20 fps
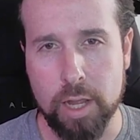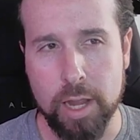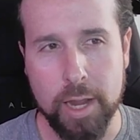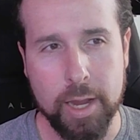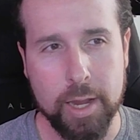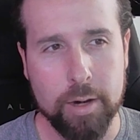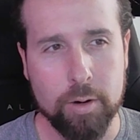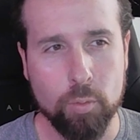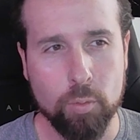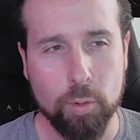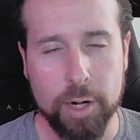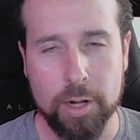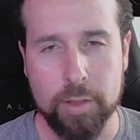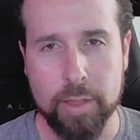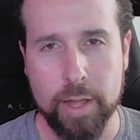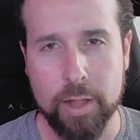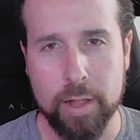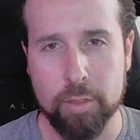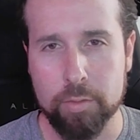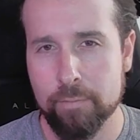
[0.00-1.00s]
and where
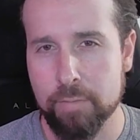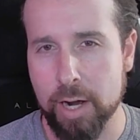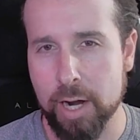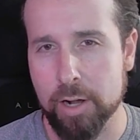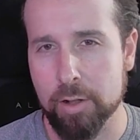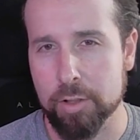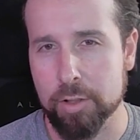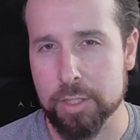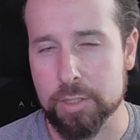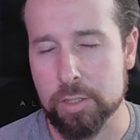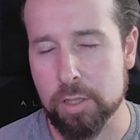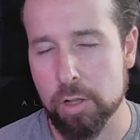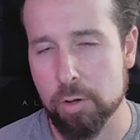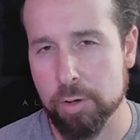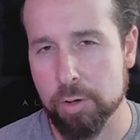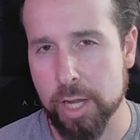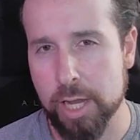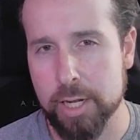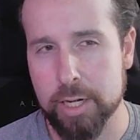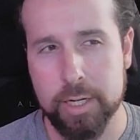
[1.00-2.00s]
that file is
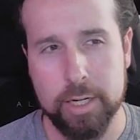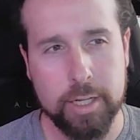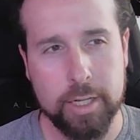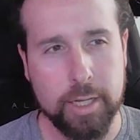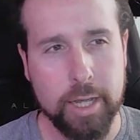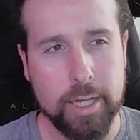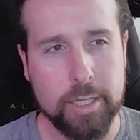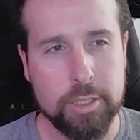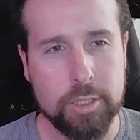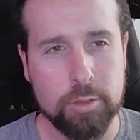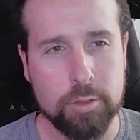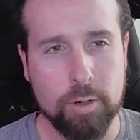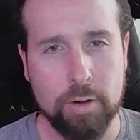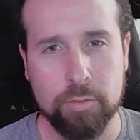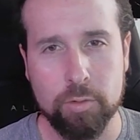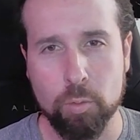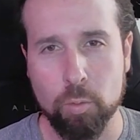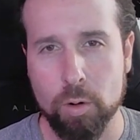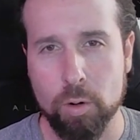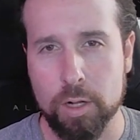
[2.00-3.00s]
located in case you
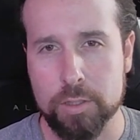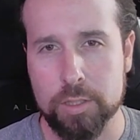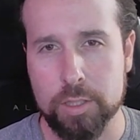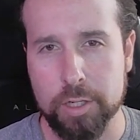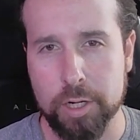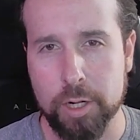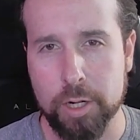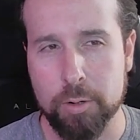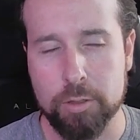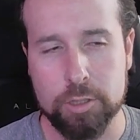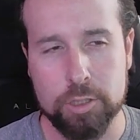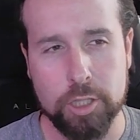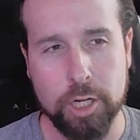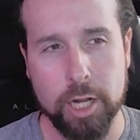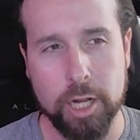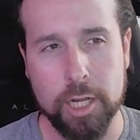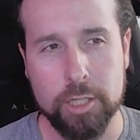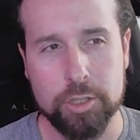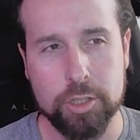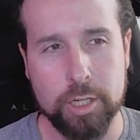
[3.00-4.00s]
ever want to go and
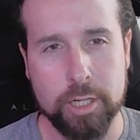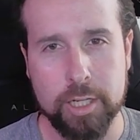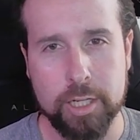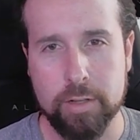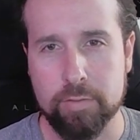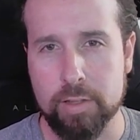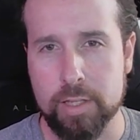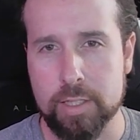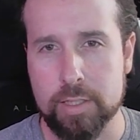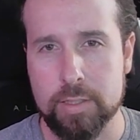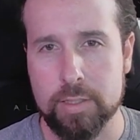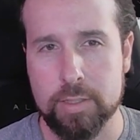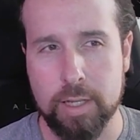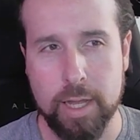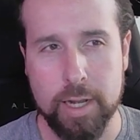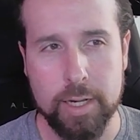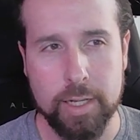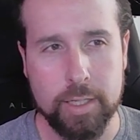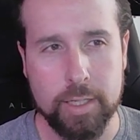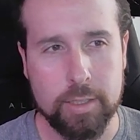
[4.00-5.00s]
change any of these
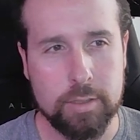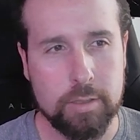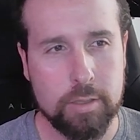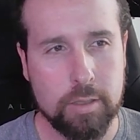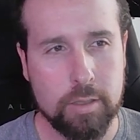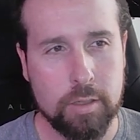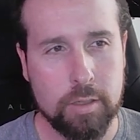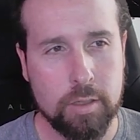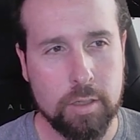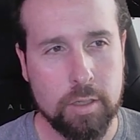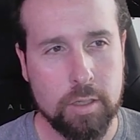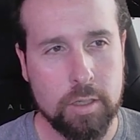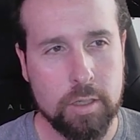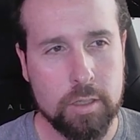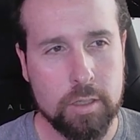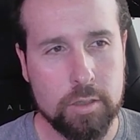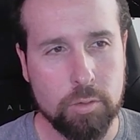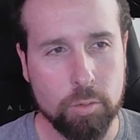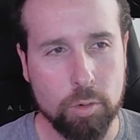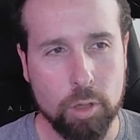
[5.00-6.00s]
settings.
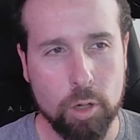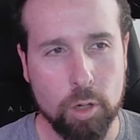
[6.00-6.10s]
So we'll